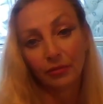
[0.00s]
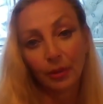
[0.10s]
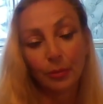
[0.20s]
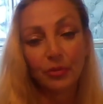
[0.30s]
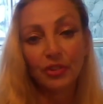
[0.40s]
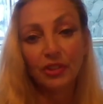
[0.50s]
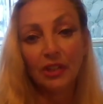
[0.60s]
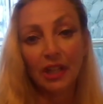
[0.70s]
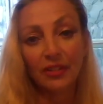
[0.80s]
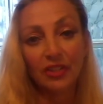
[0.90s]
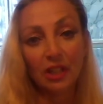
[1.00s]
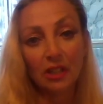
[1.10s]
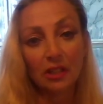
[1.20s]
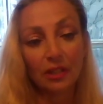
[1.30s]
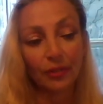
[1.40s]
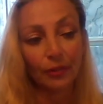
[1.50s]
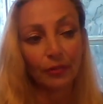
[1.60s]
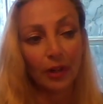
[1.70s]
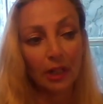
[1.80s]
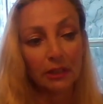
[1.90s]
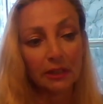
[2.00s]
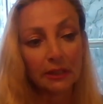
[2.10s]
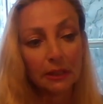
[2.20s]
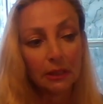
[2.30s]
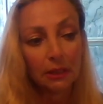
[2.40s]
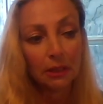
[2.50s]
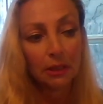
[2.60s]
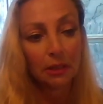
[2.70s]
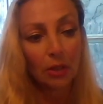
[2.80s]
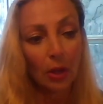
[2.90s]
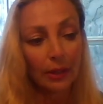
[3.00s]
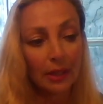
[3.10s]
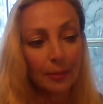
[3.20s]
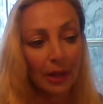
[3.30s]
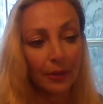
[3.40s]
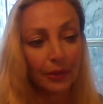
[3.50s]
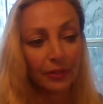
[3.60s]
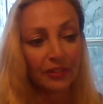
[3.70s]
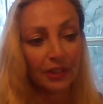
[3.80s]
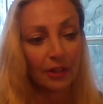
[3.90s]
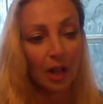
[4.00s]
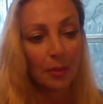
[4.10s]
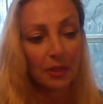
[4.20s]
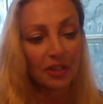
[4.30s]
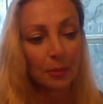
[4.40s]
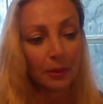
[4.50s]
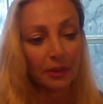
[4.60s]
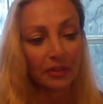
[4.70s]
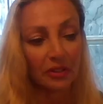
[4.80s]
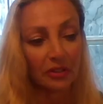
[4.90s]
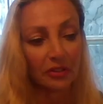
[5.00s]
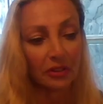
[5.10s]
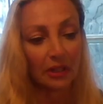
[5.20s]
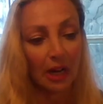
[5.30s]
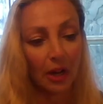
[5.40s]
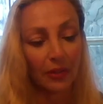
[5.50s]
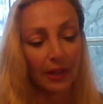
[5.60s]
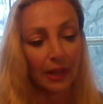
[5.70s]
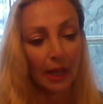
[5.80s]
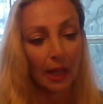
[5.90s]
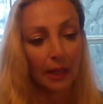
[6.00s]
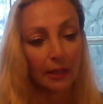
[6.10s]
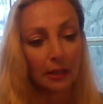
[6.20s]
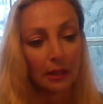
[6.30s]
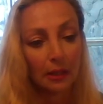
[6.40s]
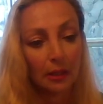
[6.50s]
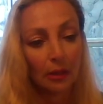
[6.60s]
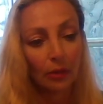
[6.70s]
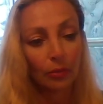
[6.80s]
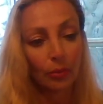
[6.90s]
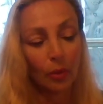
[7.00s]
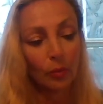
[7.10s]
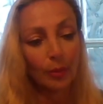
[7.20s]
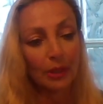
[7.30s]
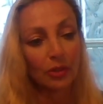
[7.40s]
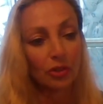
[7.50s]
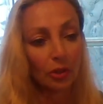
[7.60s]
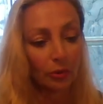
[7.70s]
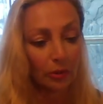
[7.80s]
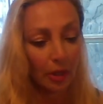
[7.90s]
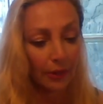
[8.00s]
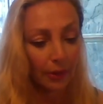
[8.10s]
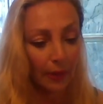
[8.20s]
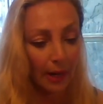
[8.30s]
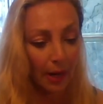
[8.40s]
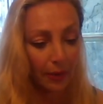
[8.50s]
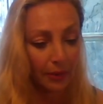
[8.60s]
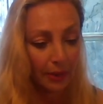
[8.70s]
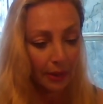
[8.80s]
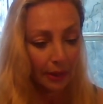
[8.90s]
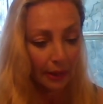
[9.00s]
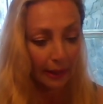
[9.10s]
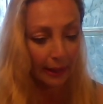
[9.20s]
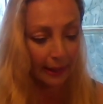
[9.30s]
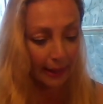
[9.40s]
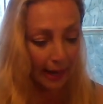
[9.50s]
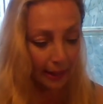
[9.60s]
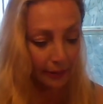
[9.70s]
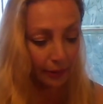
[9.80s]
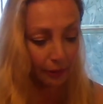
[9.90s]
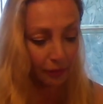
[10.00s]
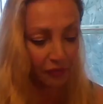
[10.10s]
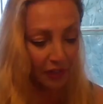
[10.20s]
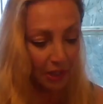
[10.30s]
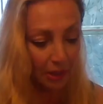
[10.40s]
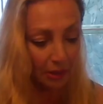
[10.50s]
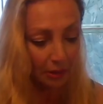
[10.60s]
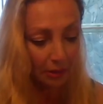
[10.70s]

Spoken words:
from Dave Zien to different friends talking about their Vietnam experiences and how they had thrown women and children on the ground and had their feet